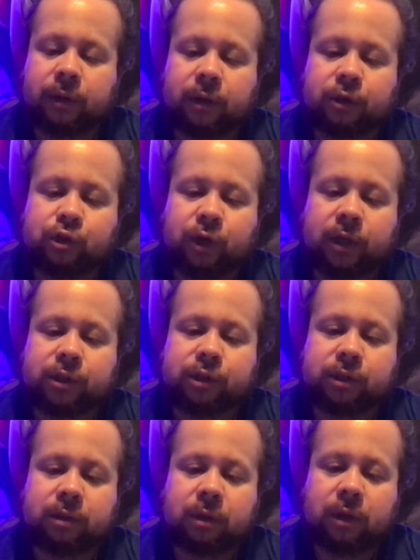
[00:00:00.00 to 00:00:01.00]

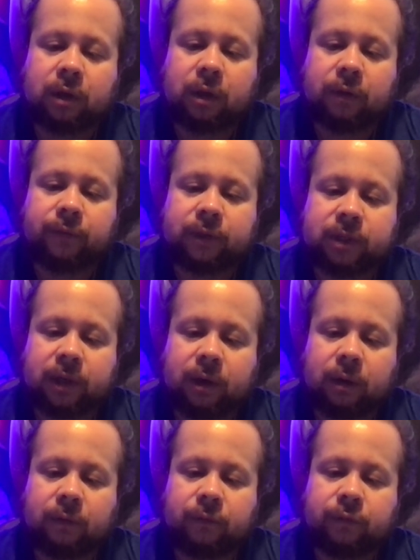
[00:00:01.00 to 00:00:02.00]
Attraction
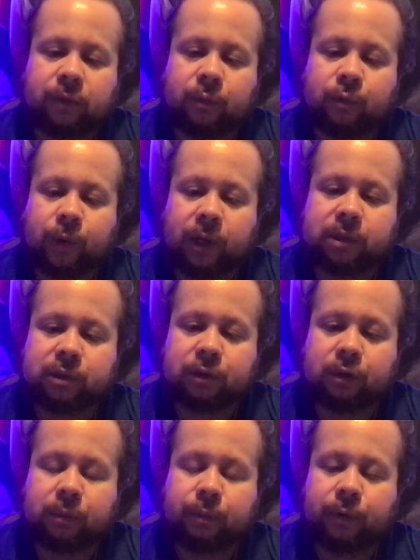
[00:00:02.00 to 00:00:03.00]
Fatale from
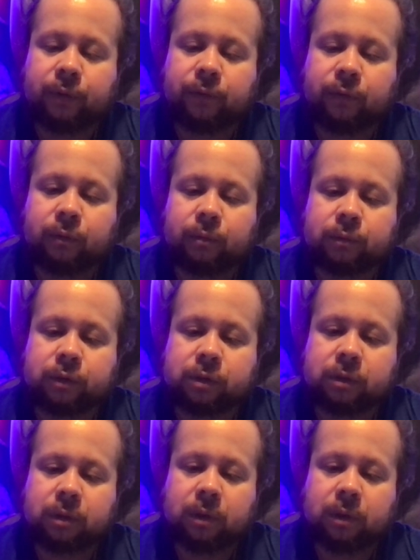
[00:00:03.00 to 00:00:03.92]
Ryziger Parfums,